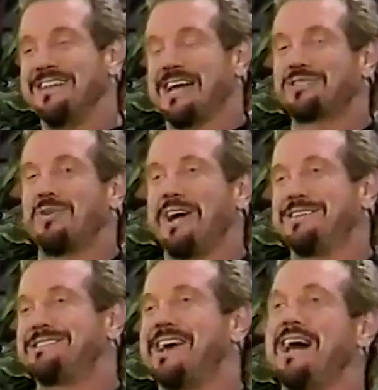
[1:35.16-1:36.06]
That's why
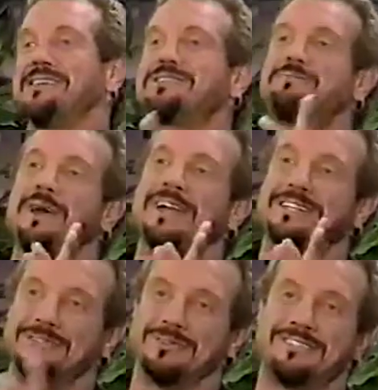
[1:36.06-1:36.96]
it's Dallas
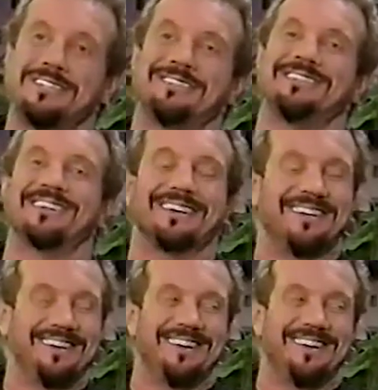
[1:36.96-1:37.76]
Page. It was easier.